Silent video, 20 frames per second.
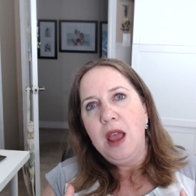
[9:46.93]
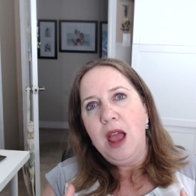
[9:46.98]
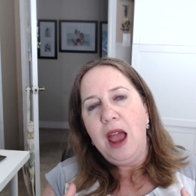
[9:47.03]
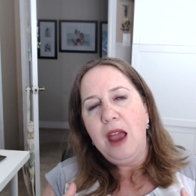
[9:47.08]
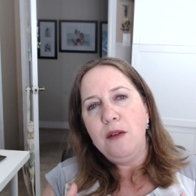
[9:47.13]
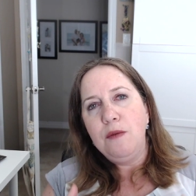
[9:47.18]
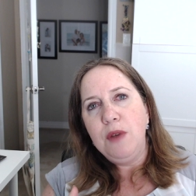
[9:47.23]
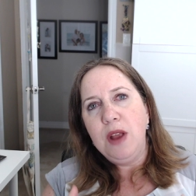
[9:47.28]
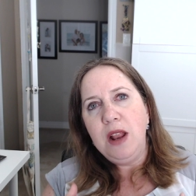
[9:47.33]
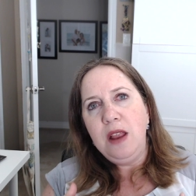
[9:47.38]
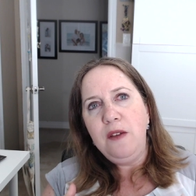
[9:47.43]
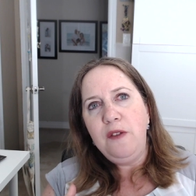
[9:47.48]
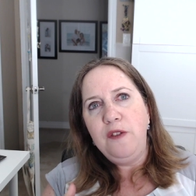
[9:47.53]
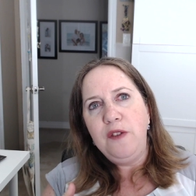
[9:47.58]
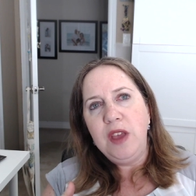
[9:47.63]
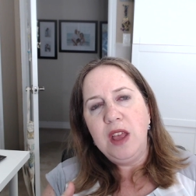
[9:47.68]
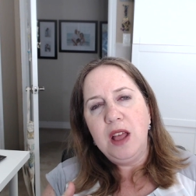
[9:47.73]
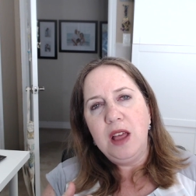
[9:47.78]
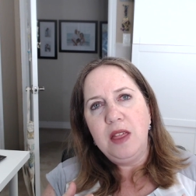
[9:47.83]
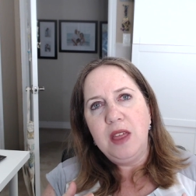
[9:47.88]
I really
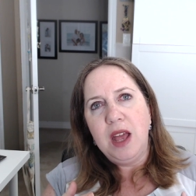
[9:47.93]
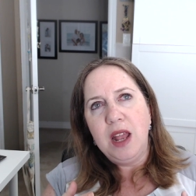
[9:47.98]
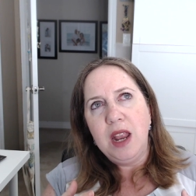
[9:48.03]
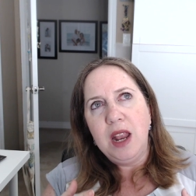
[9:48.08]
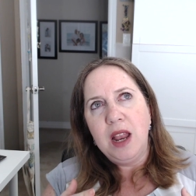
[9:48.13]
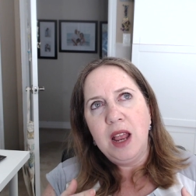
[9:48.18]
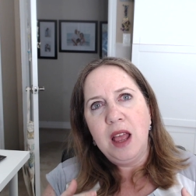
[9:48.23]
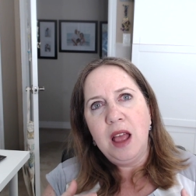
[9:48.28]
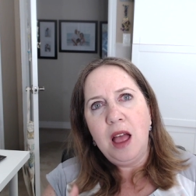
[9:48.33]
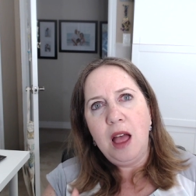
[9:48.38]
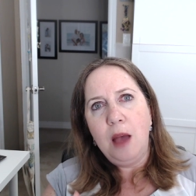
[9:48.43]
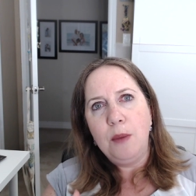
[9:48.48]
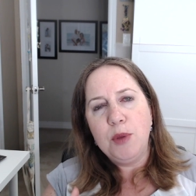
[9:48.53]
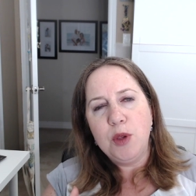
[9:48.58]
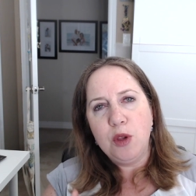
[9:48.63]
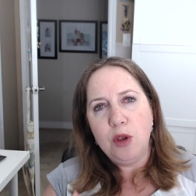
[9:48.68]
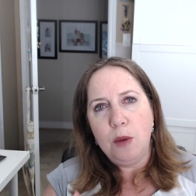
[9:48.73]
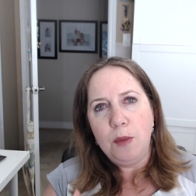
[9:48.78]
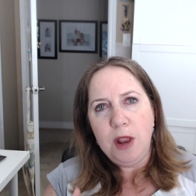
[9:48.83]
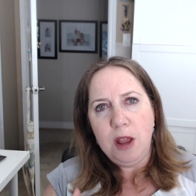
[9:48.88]
feel that it helps
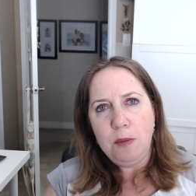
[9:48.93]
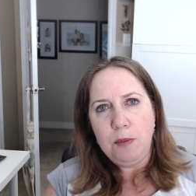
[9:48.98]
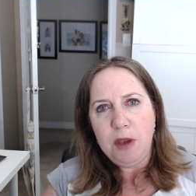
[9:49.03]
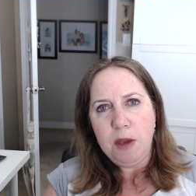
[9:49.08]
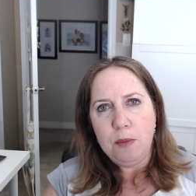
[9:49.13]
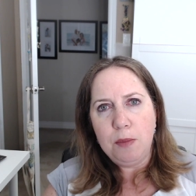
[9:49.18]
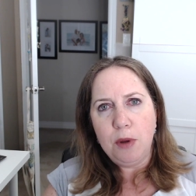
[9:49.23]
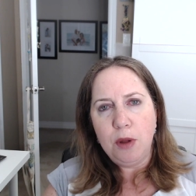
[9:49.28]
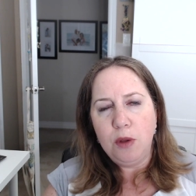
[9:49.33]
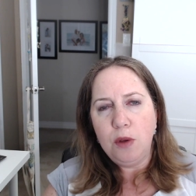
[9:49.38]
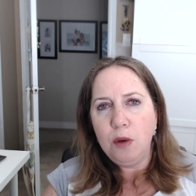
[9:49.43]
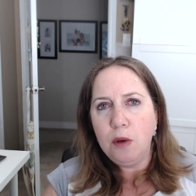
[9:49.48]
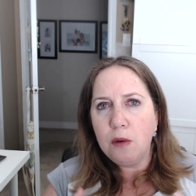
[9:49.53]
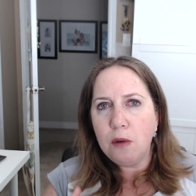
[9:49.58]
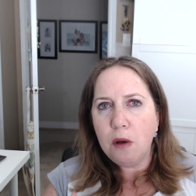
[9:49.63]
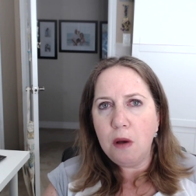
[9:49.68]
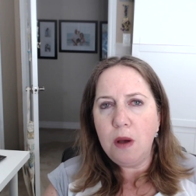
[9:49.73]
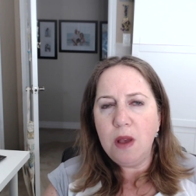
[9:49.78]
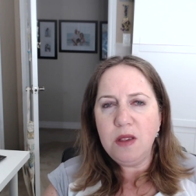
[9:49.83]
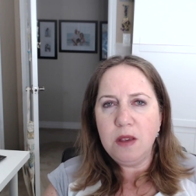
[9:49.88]
so many people to
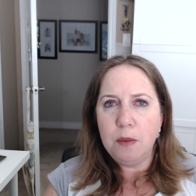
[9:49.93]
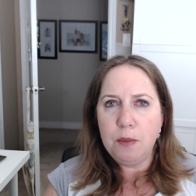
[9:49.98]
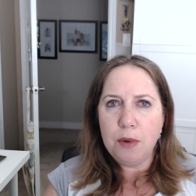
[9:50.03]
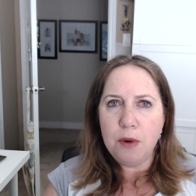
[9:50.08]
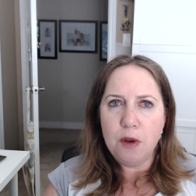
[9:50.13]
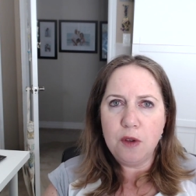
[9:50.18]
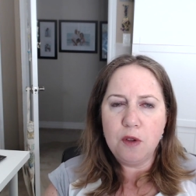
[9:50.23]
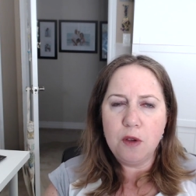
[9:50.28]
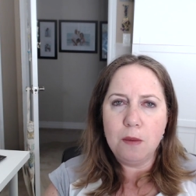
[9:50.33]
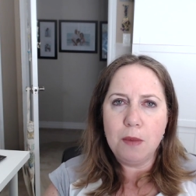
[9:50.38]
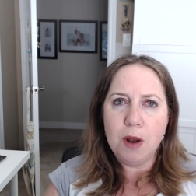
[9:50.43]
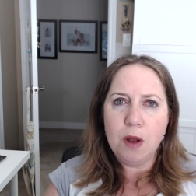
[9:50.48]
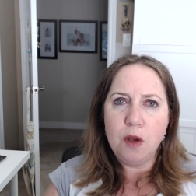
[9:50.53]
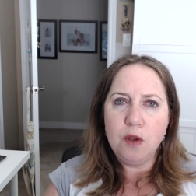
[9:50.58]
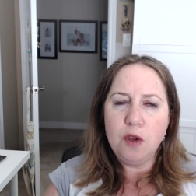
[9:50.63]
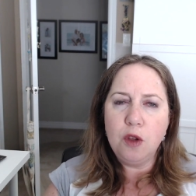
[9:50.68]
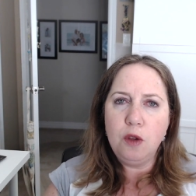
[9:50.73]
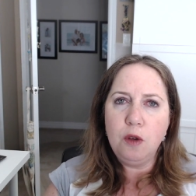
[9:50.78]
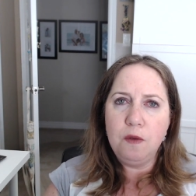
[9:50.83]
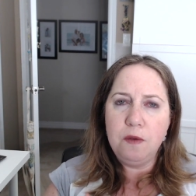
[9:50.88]
grow as a person, but
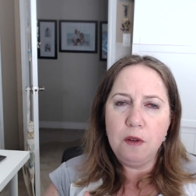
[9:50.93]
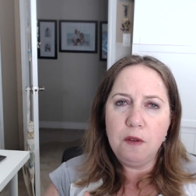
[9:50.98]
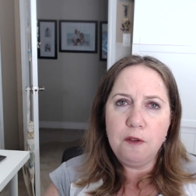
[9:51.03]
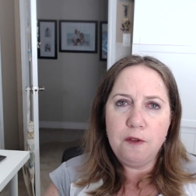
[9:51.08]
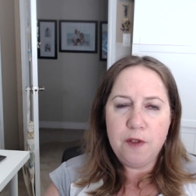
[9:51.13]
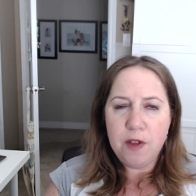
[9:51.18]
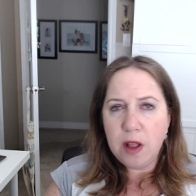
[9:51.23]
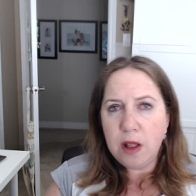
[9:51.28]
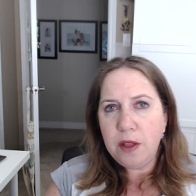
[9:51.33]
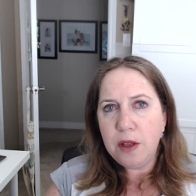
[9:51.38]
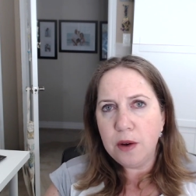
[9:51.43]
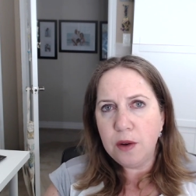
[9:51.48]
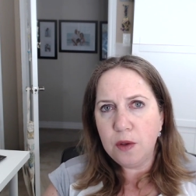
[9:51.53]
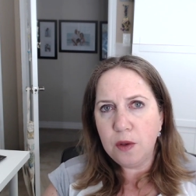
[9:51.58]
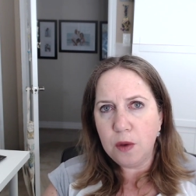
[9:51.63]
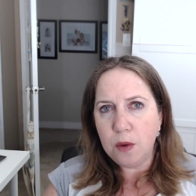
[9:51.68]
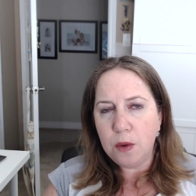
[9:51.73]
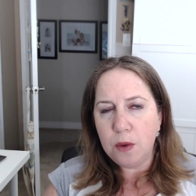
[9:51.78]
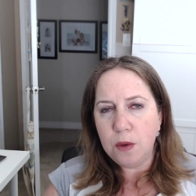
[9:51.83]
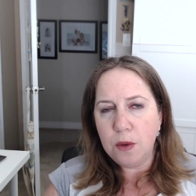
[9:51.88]
also to fulfill their
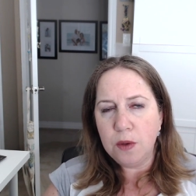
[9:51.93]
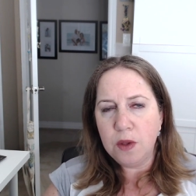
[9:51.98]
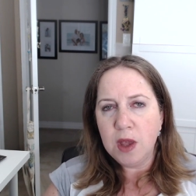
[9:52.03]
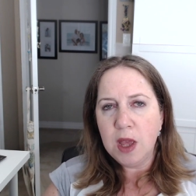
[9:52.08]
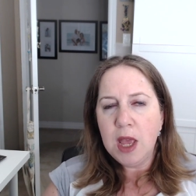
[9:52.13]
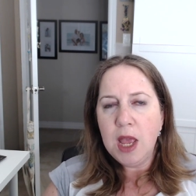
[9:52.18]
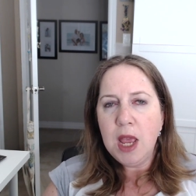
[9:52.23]
souls